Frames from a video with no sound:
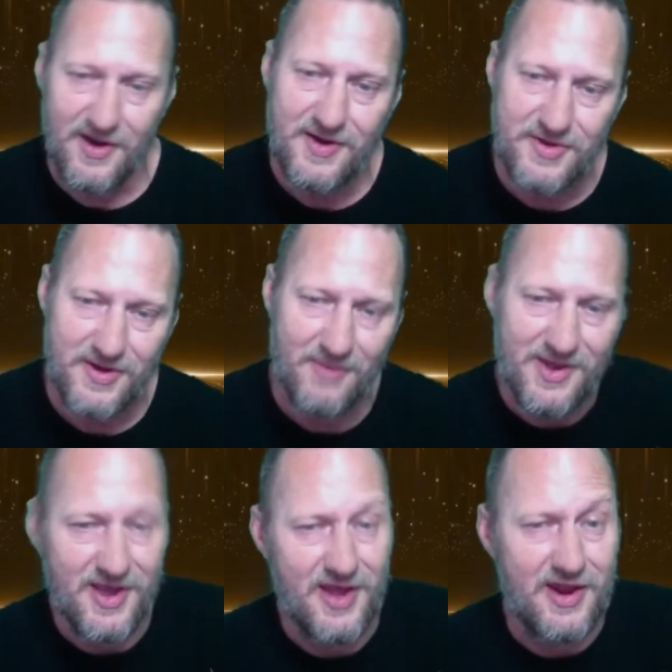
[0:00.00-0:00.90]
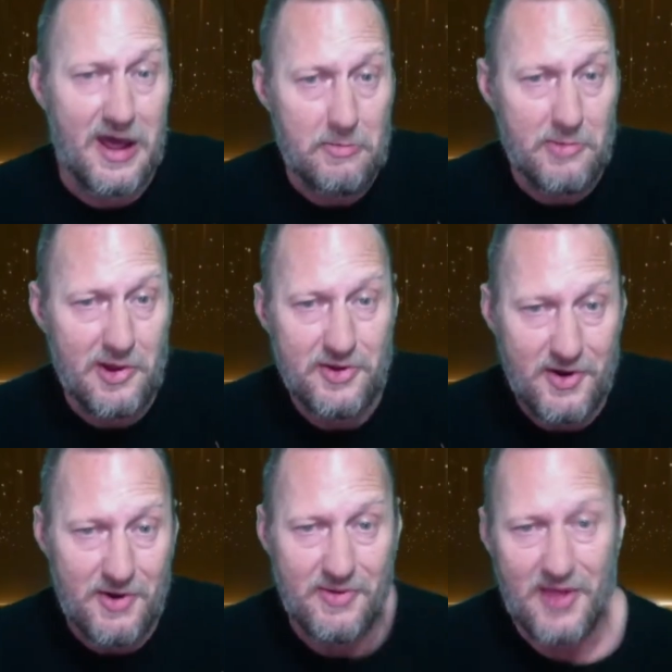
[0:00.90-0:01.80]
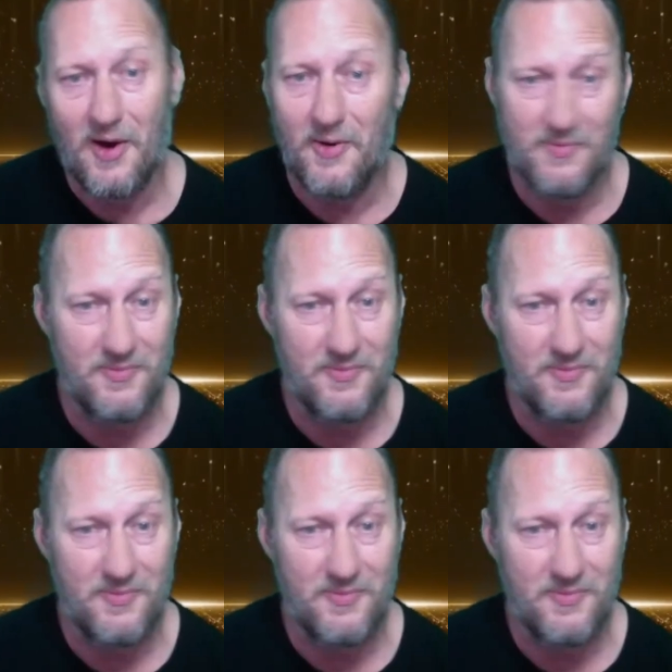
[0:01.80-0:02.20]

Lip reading: somebody getting out of the military without